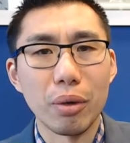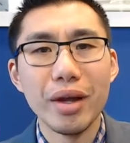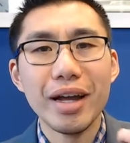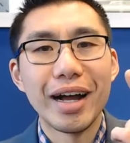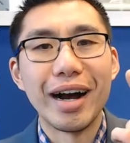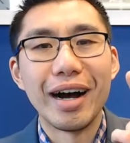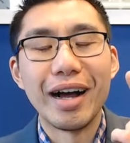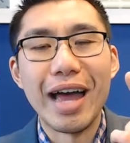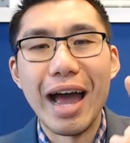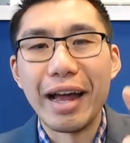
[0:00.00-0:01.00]
uh,
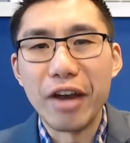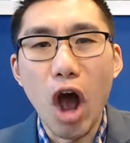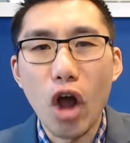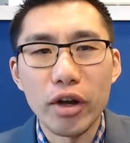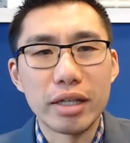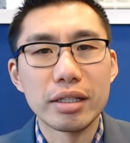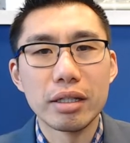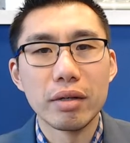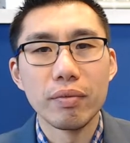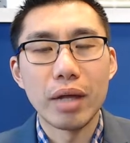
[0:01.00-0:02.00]
an artist,
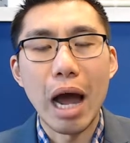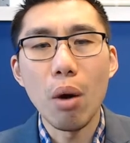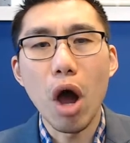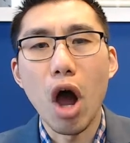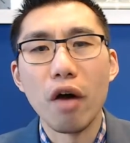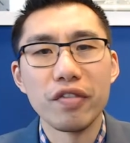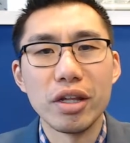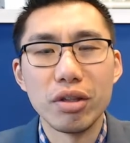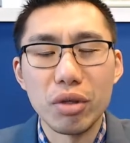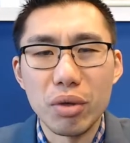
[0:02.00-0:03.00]
how often do
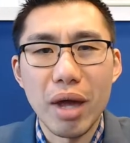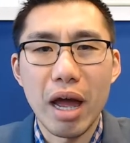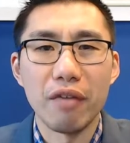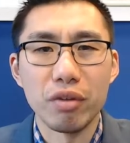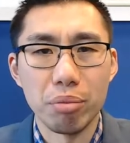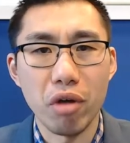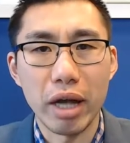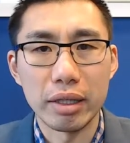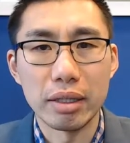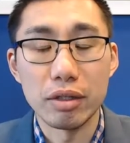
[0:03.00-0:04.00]
you have to
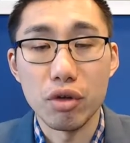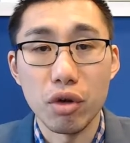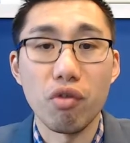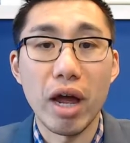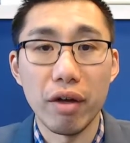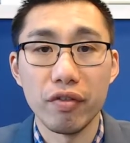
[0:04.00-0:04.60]
practice your craft?